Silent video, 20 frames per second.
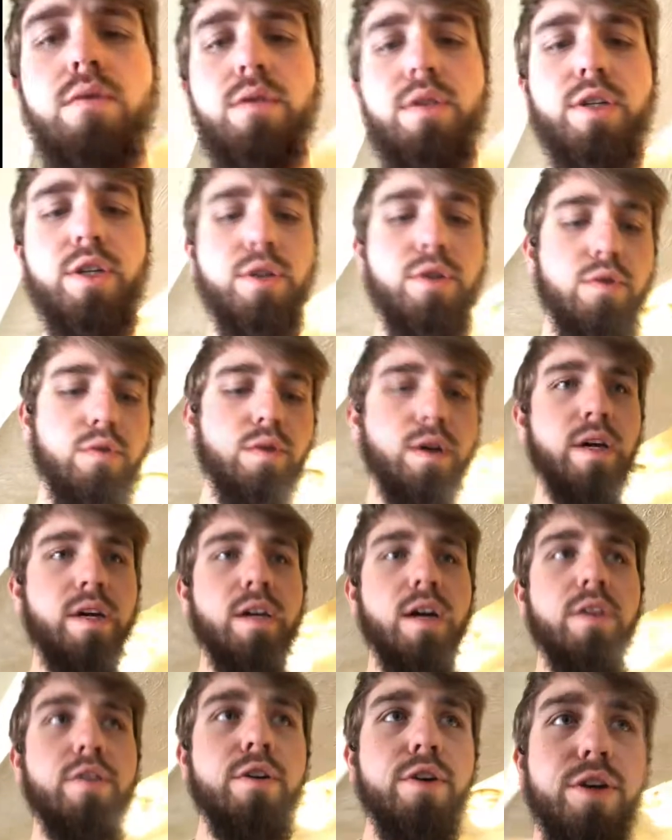to
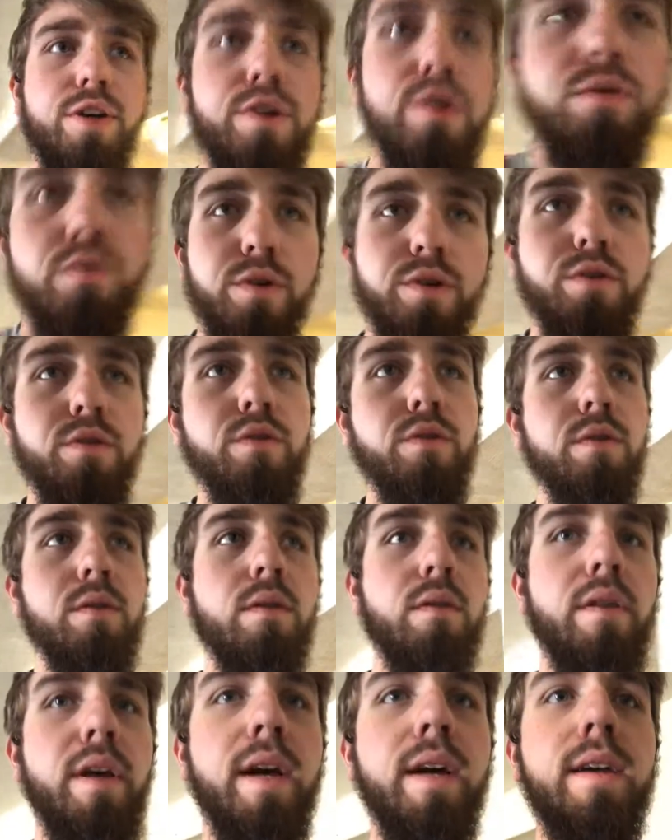another guru
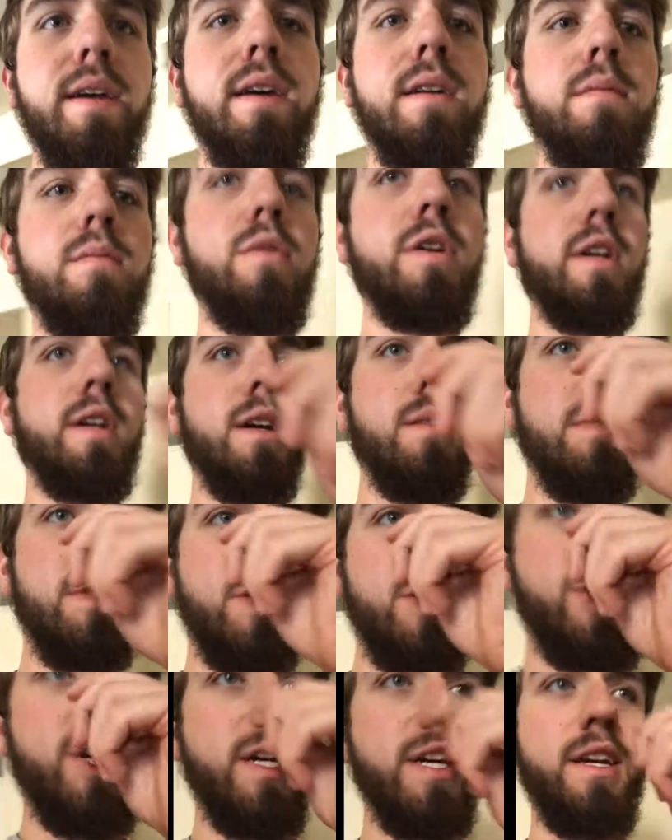when it comes to
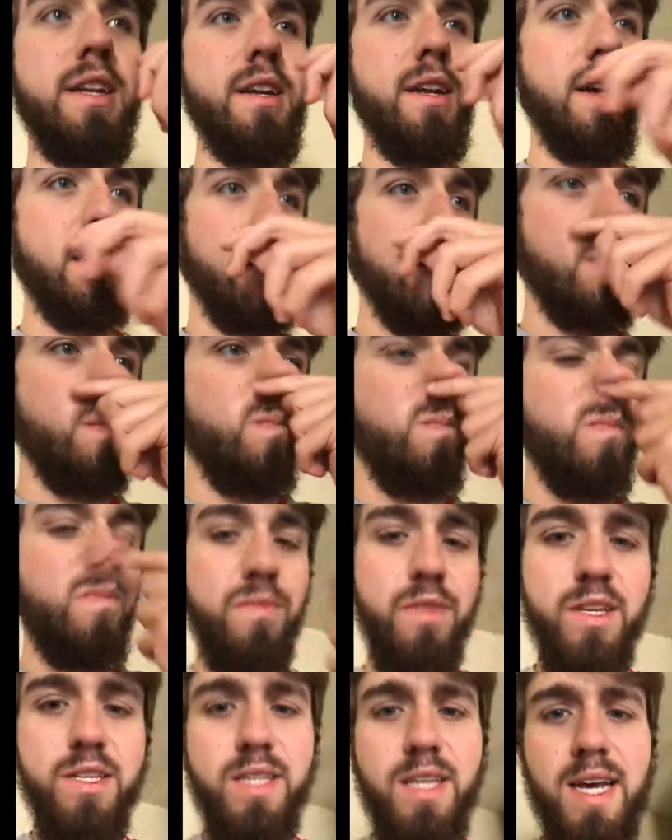chicken, and
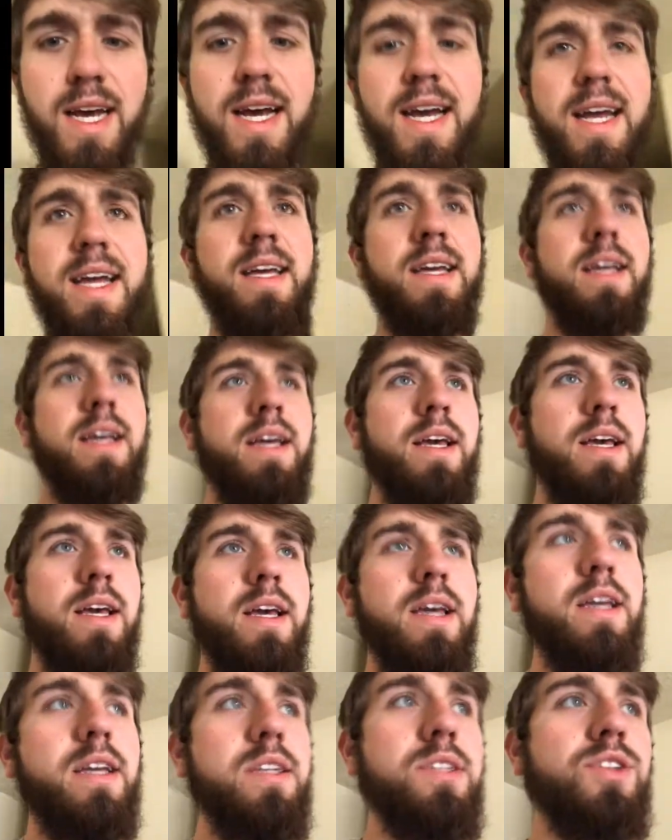this guy,
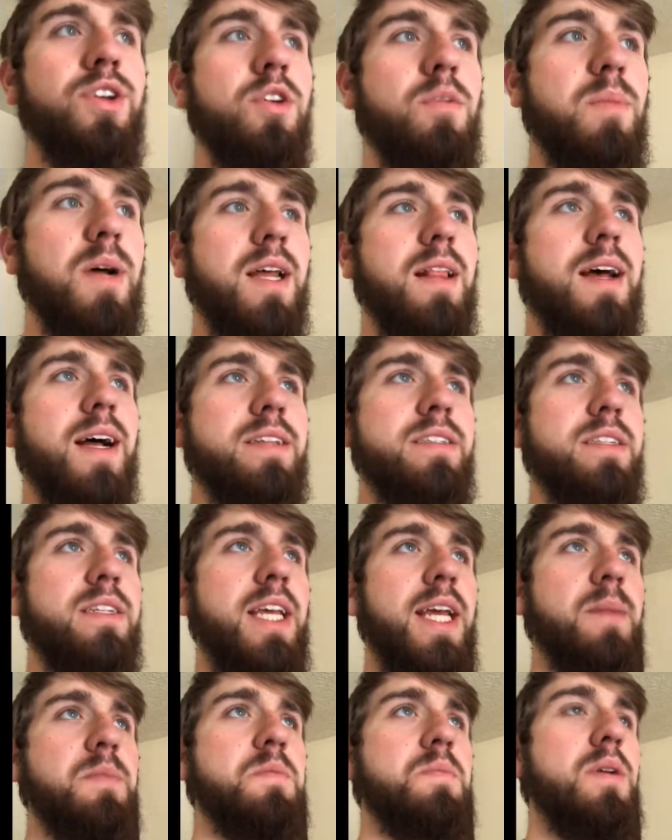he's known by lots of
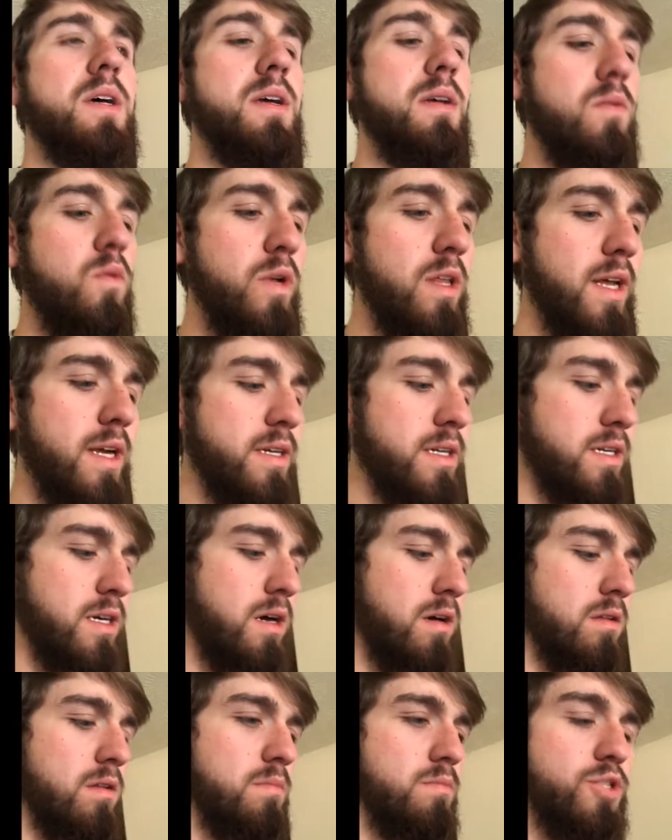names, but we like to
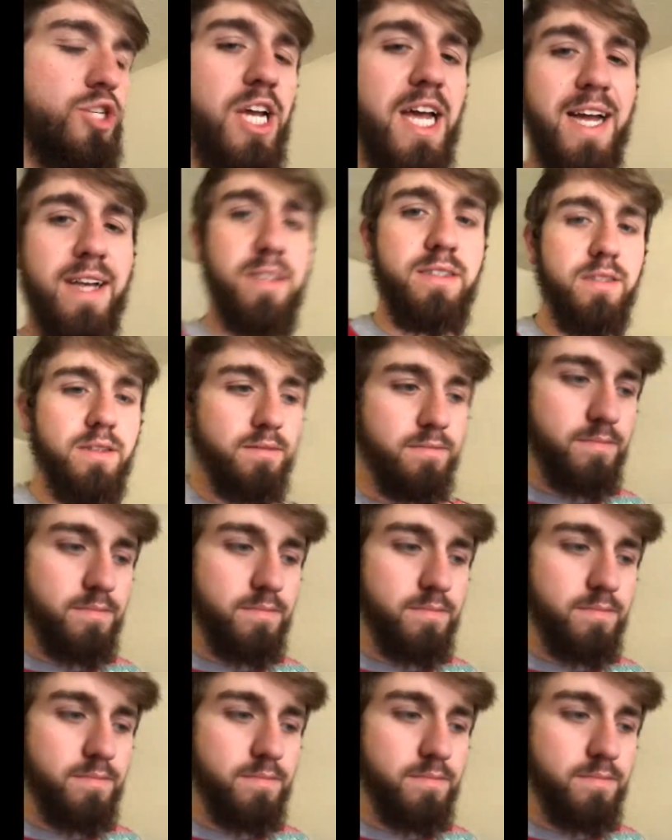call him Jackson.